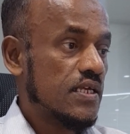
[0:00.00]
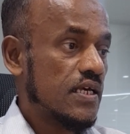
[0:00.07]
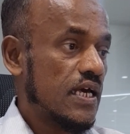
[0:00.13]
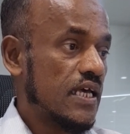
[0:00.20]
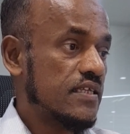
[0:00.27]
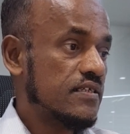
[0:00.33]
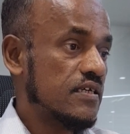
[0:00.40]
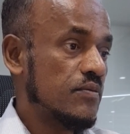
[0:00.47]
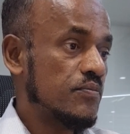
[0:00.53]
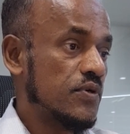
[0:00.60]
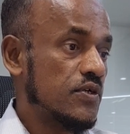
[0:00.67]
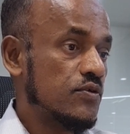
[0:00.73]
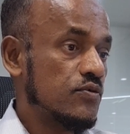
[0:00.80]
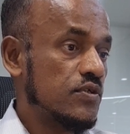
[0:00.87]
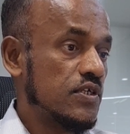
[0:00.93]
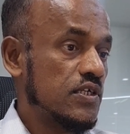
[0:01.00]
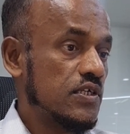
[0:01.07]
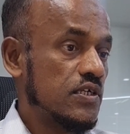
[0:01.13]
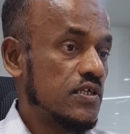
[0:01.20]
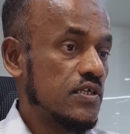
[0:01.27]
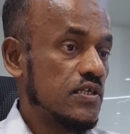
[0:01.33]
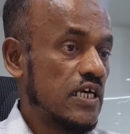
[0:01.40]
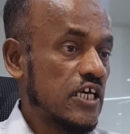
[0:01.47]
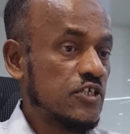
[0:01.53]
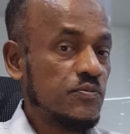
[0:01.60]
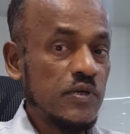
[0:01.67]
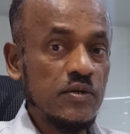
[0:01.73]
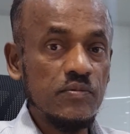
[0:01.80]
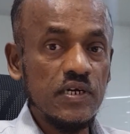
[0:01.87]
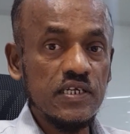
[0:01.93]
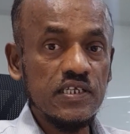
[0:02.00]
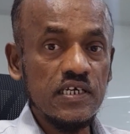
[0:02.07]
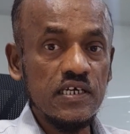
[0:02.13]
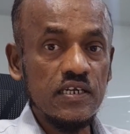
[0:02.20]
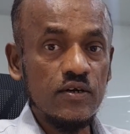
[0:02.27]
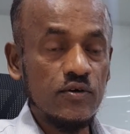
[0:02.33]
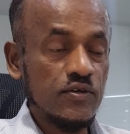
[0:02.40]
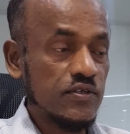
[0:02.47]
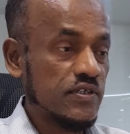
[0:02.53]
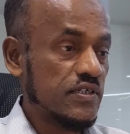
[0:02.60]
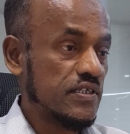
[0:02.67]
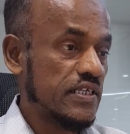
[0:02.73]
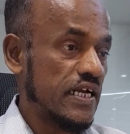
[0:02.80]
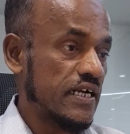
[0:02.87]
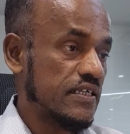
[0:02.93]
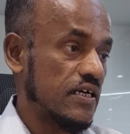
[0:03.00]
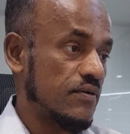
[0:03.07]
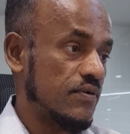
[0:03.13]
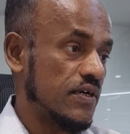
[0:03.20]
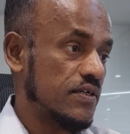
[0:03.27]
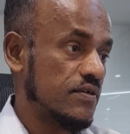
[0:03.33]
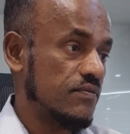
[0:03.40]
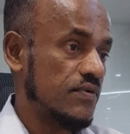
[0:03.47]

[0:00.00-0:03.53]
as compared to the experimental or data work,